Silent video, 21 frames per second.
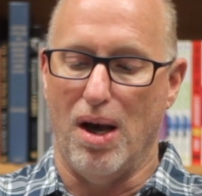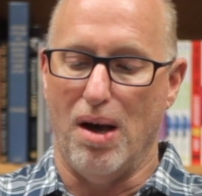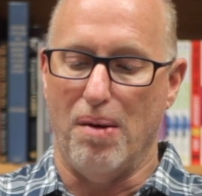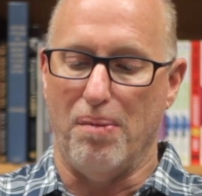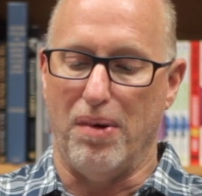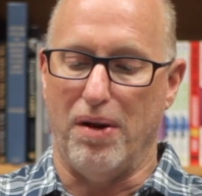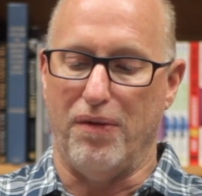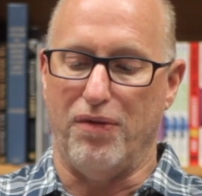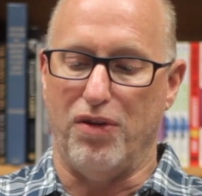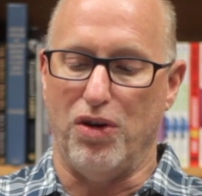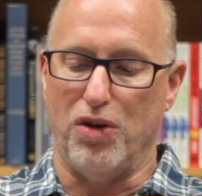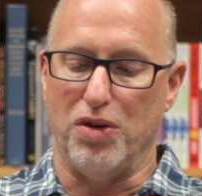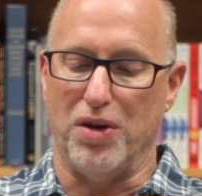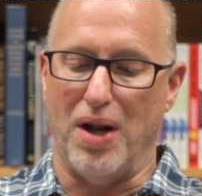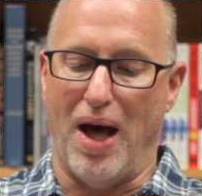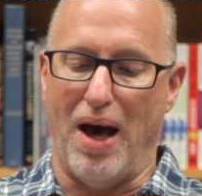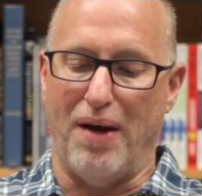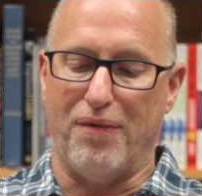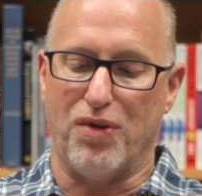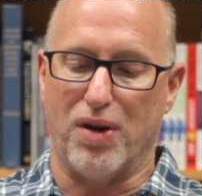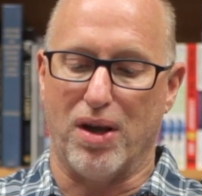But if you do
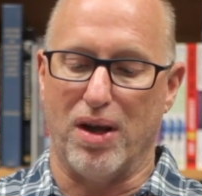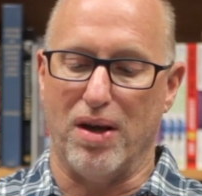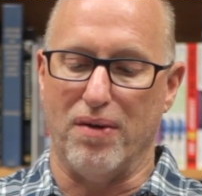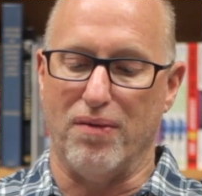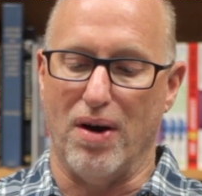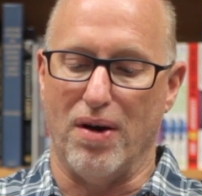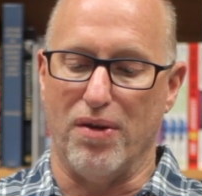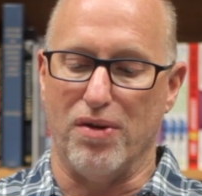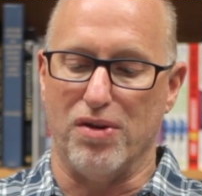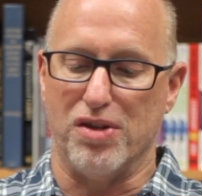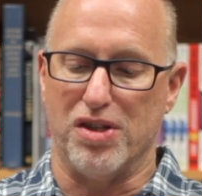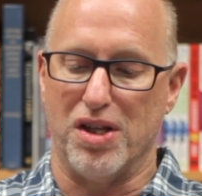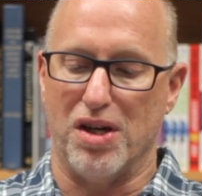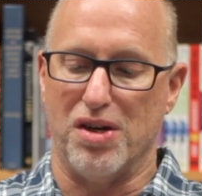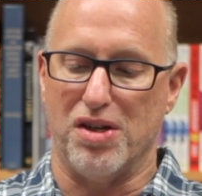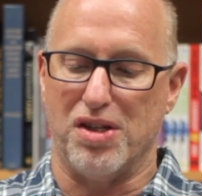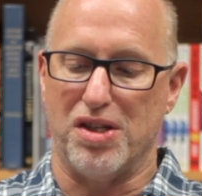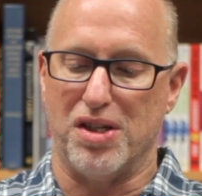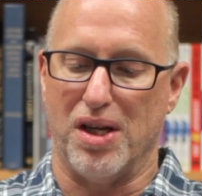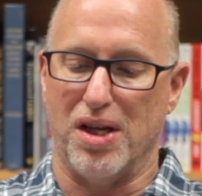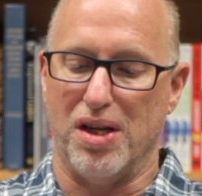not forgive others their
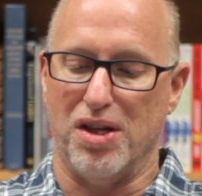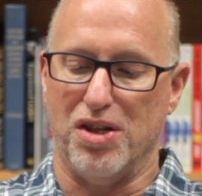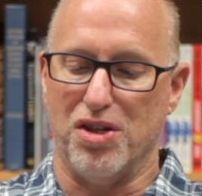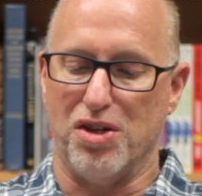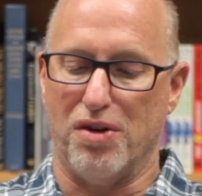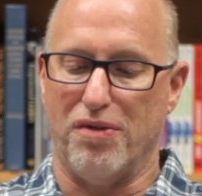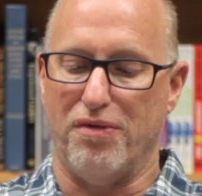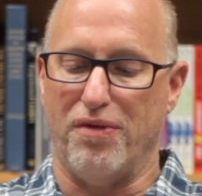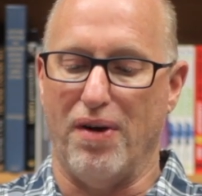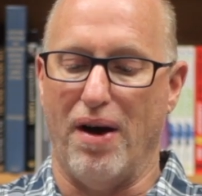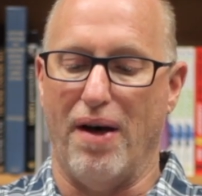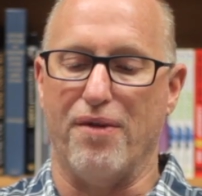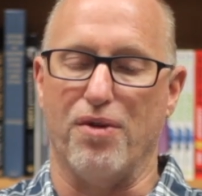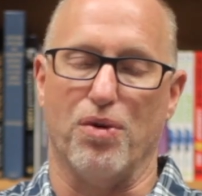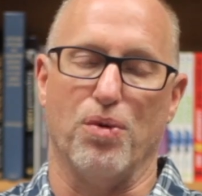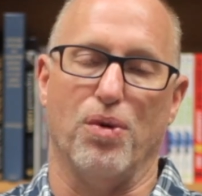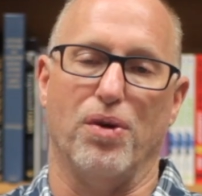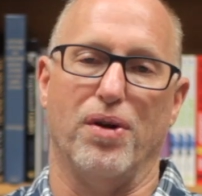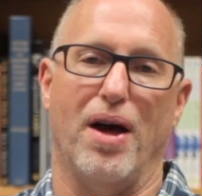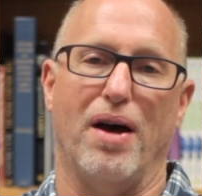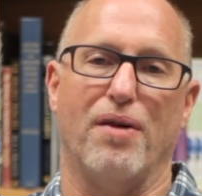sins, your Father
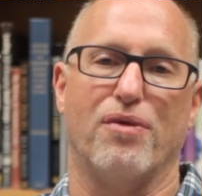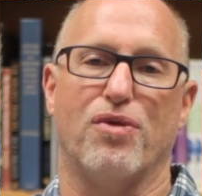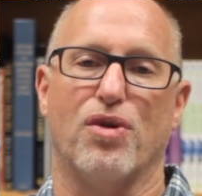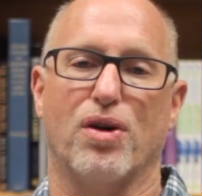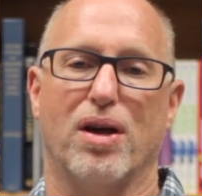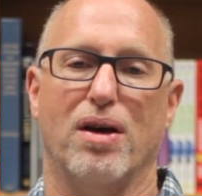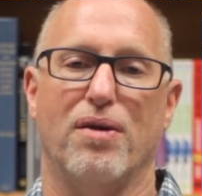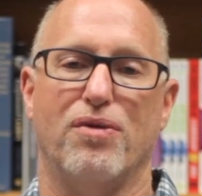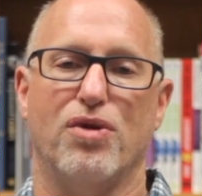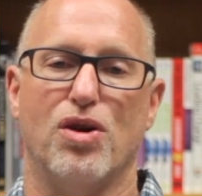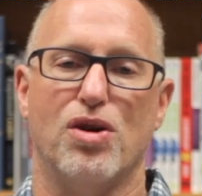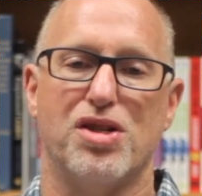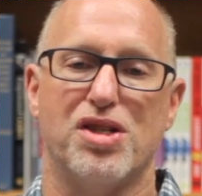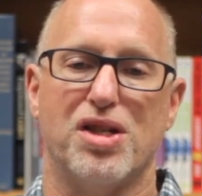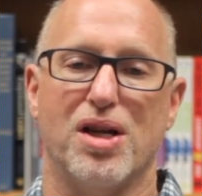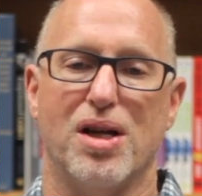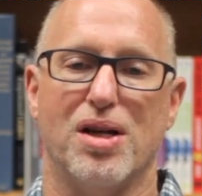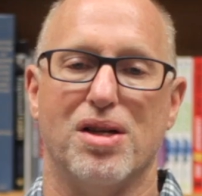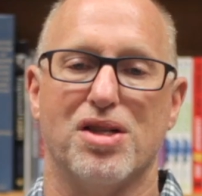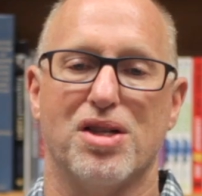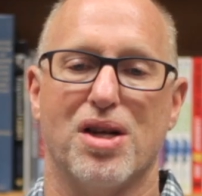will not forgive your
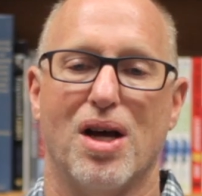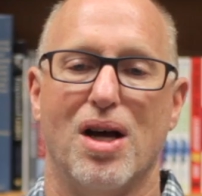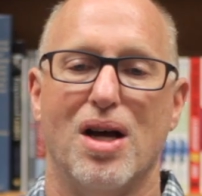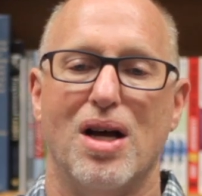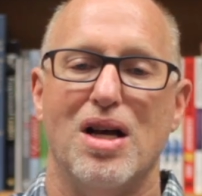sins.